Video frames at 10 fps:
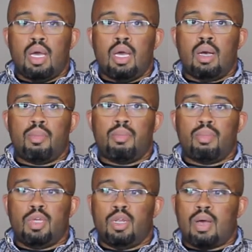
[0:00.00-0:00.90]

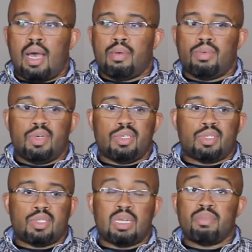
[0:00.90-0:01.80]

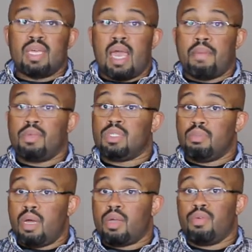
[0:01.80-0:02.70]
something happened to
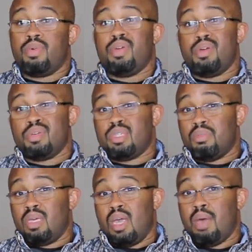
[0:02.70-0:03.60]
my career, or
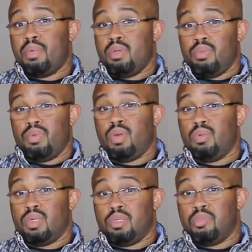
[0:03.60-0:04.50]
something happened and Maria
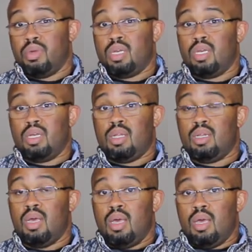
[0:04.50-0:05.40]
wasn't bringing in
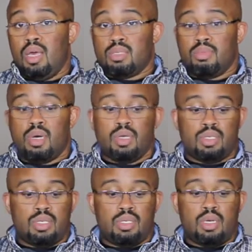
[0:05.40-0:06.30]
as
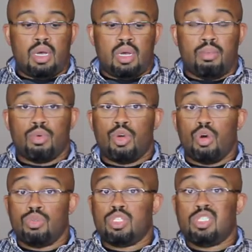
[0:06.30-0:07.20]
much.
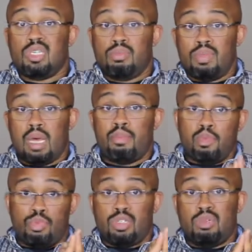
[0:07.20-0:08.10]
Gold's Gym, that
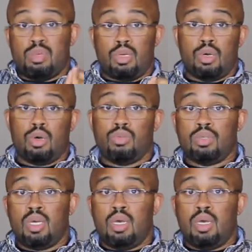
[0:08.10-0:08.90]
membership can go.